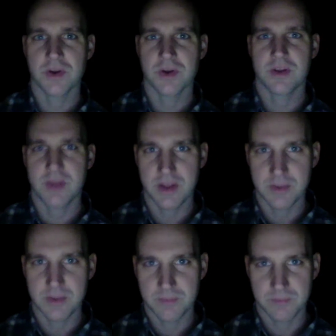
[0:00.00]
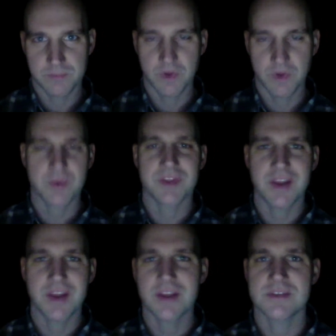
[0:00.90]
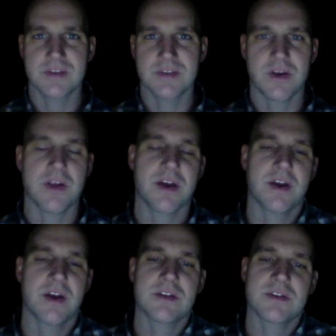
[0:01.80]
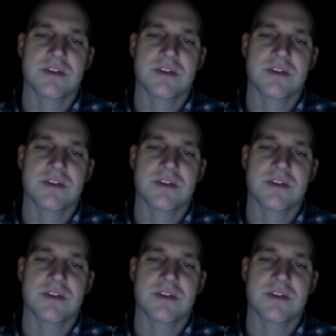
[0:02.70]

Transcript: and work with the hands and all that kind of stuff.